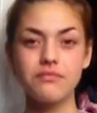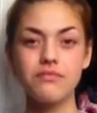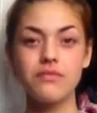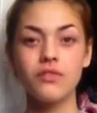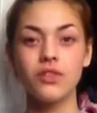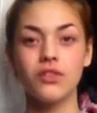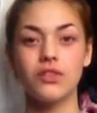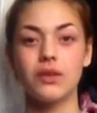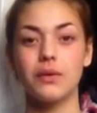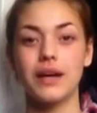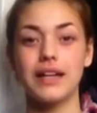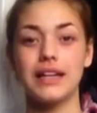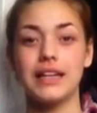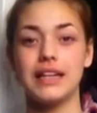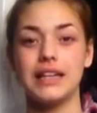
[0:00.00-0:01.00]
So
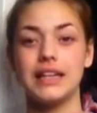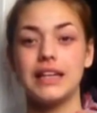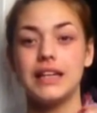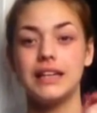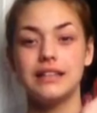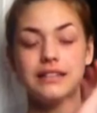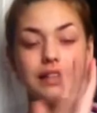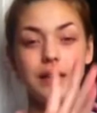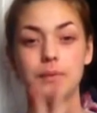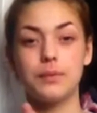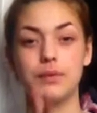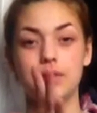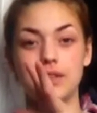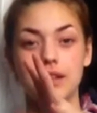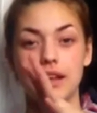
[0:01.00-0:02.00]
any
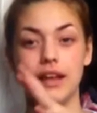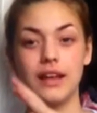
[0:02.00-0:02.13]
tips,